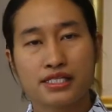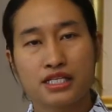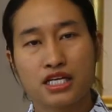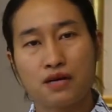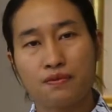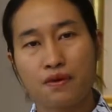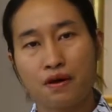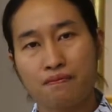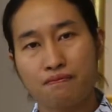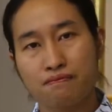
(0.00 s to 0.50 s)

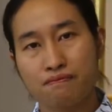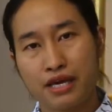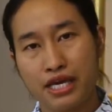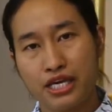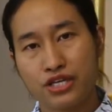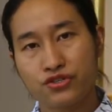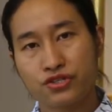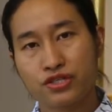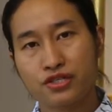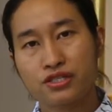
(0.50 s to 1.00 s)
terms of
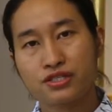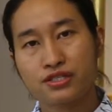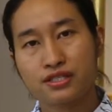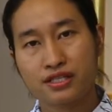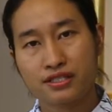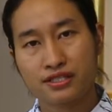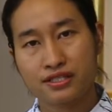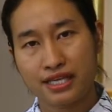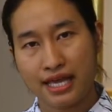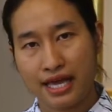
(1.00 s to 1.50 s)
measure
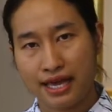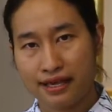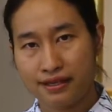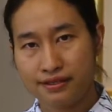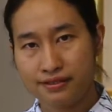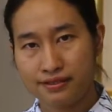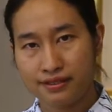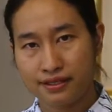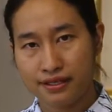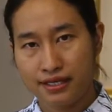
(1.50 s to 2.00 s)

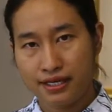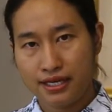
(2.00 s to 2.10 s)
success.